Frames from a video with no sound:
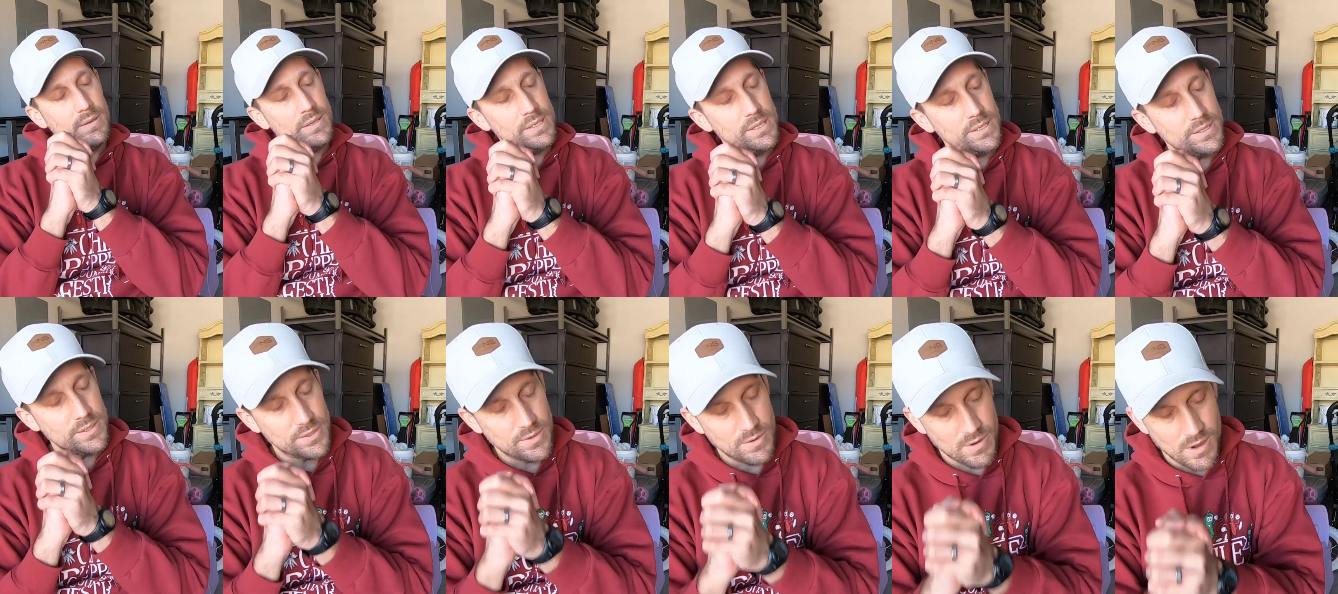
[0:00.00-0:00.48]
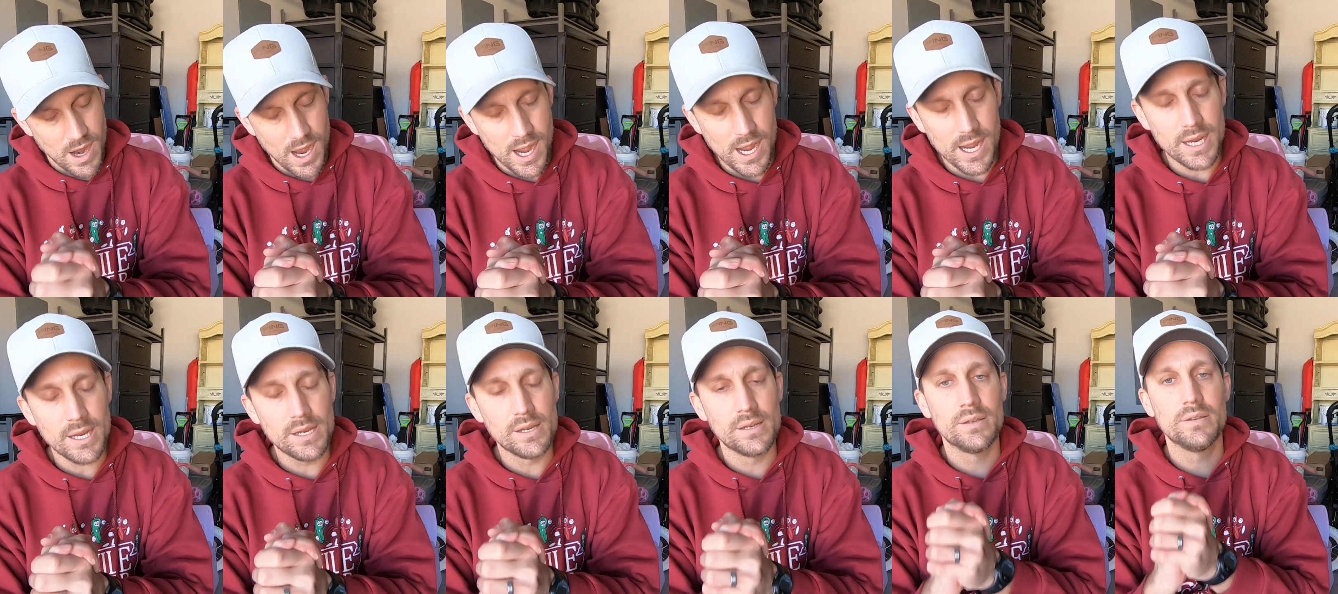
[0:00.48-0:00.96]
Just
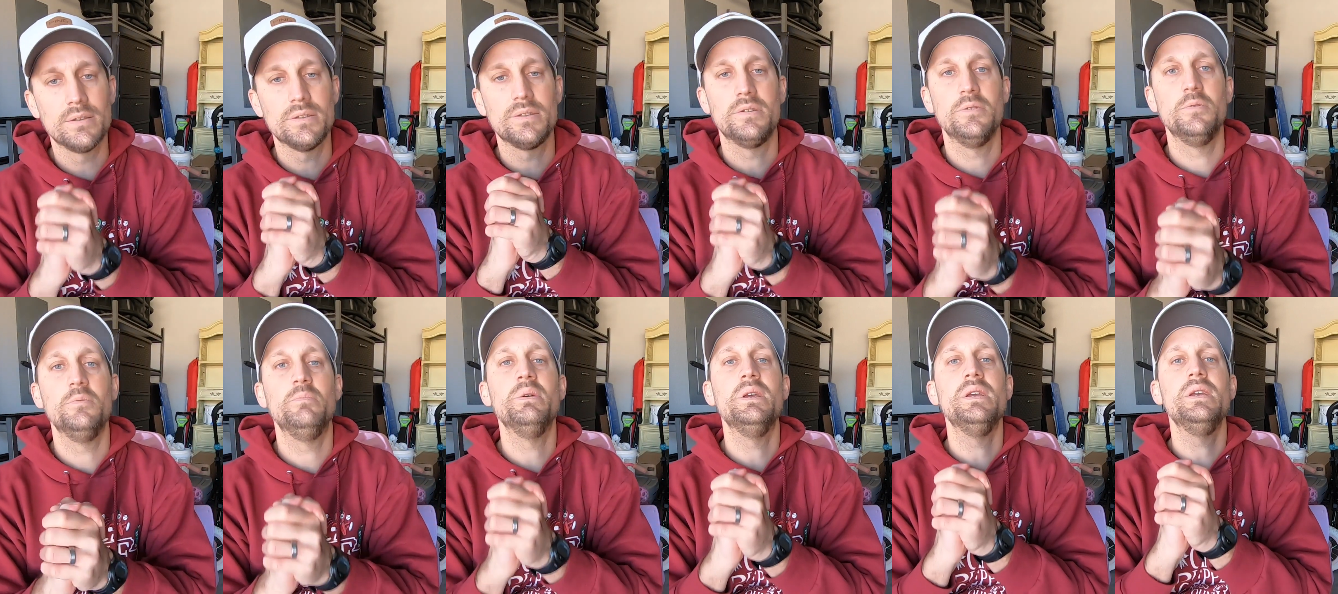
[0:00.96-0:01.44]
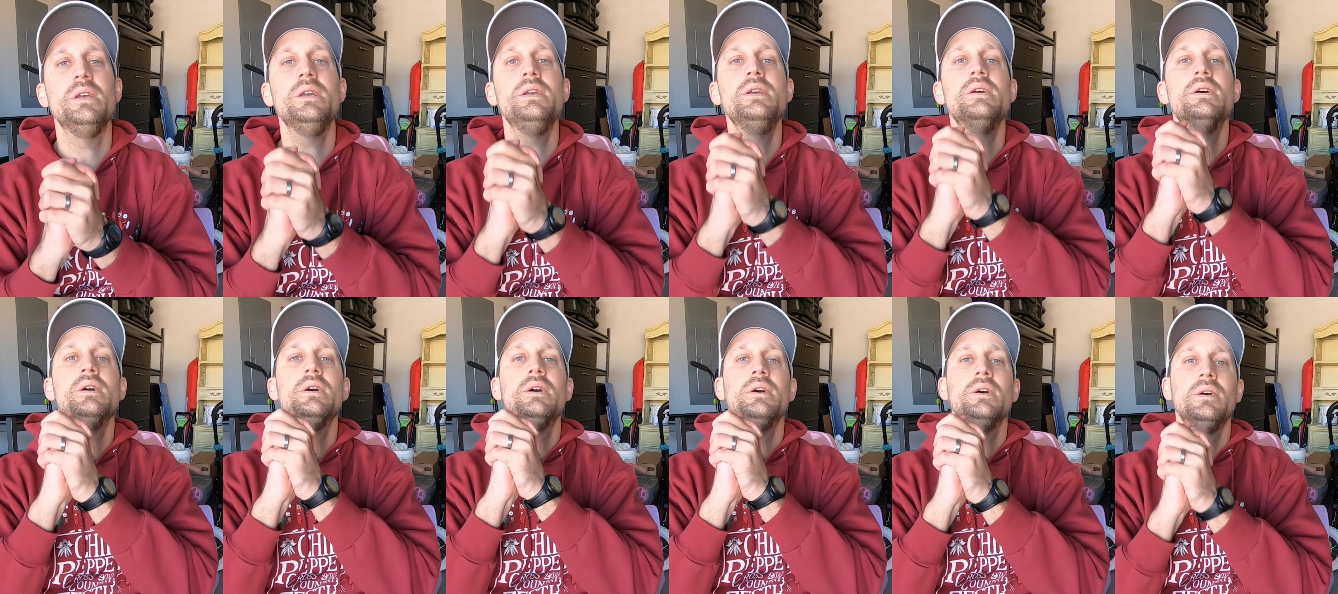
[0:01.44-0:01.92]
trying to be
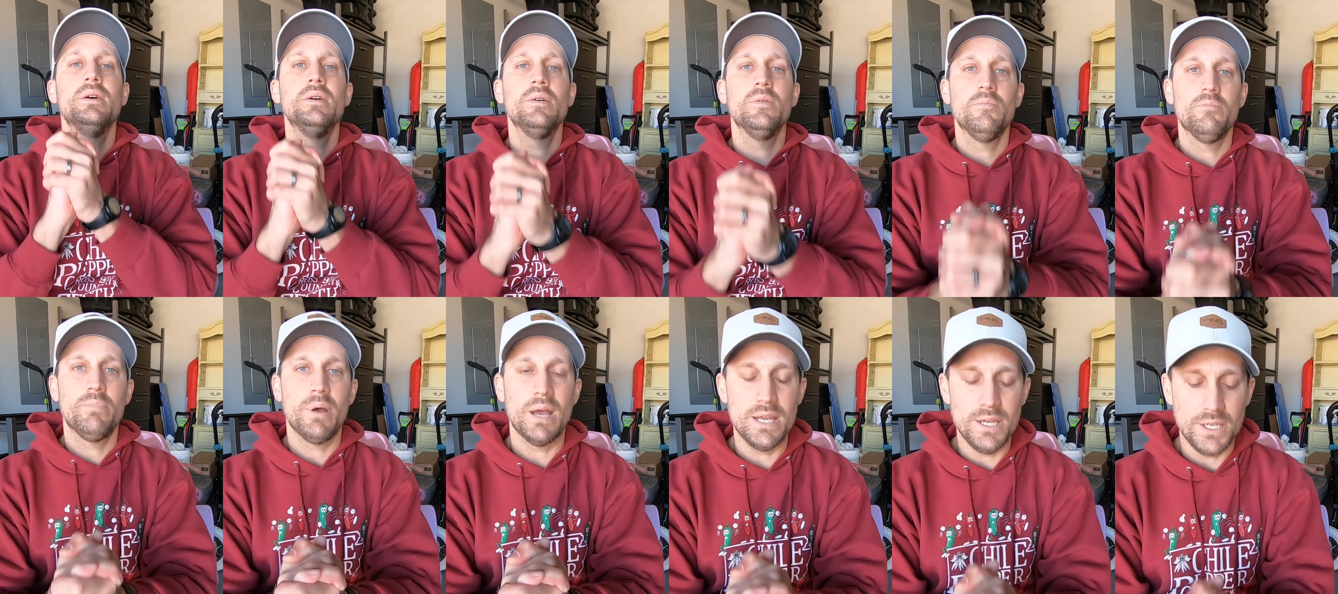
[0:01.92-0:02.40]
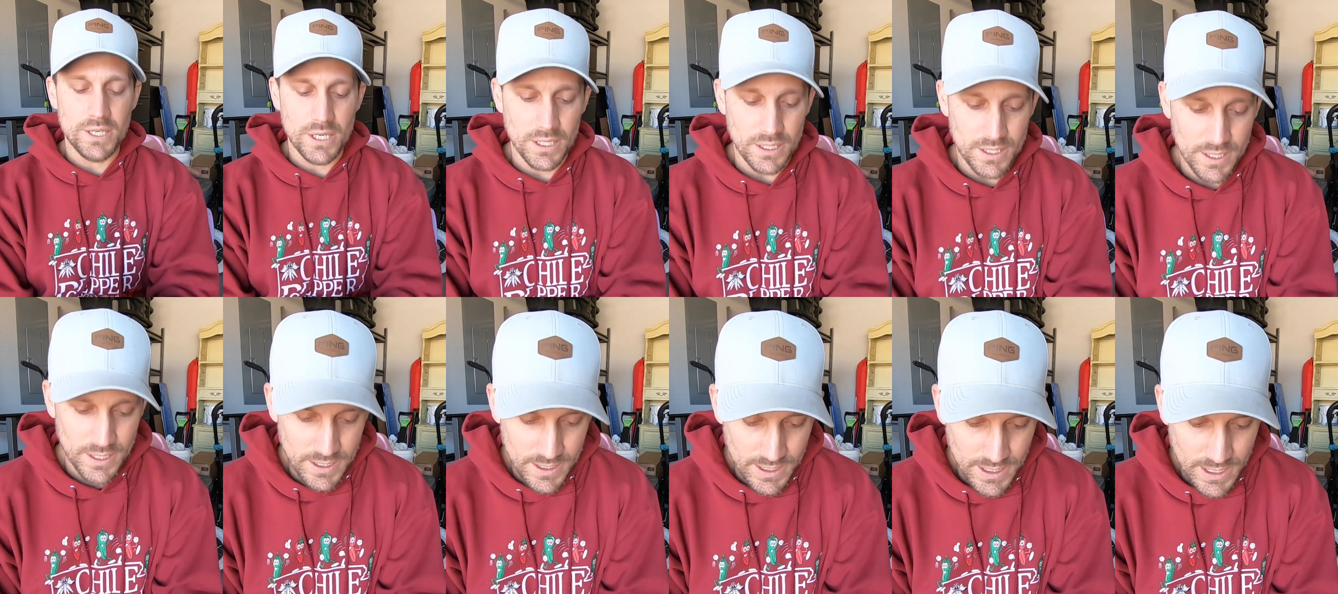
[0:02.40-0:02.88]

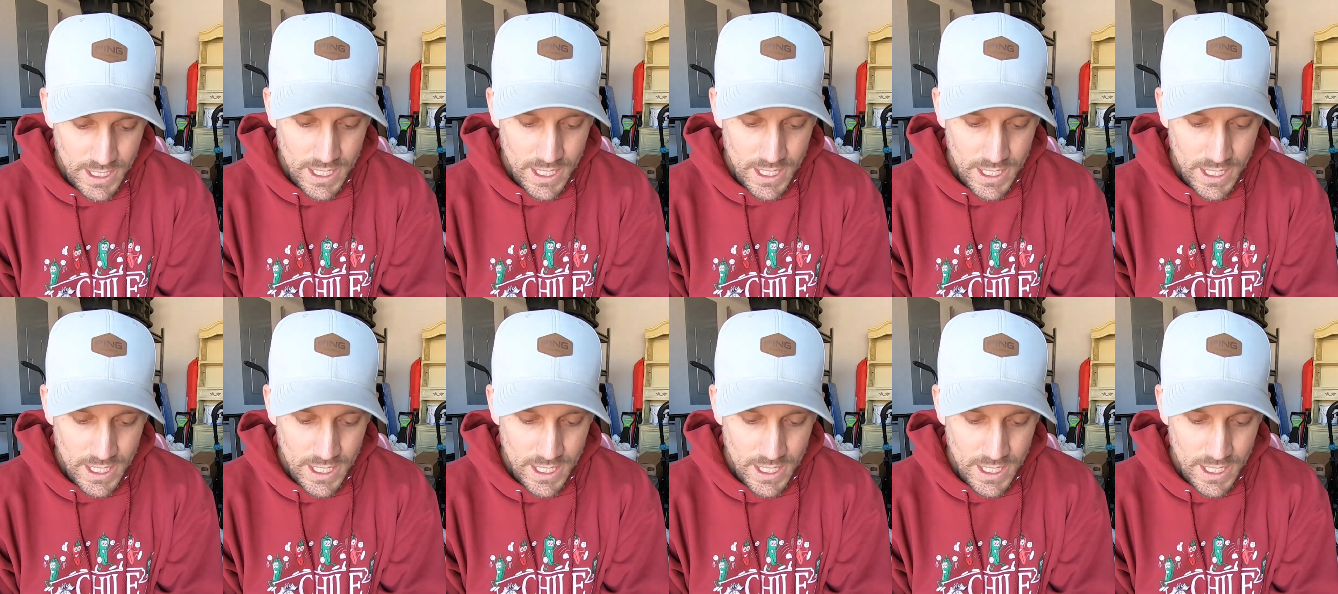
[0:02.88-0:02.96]
patient.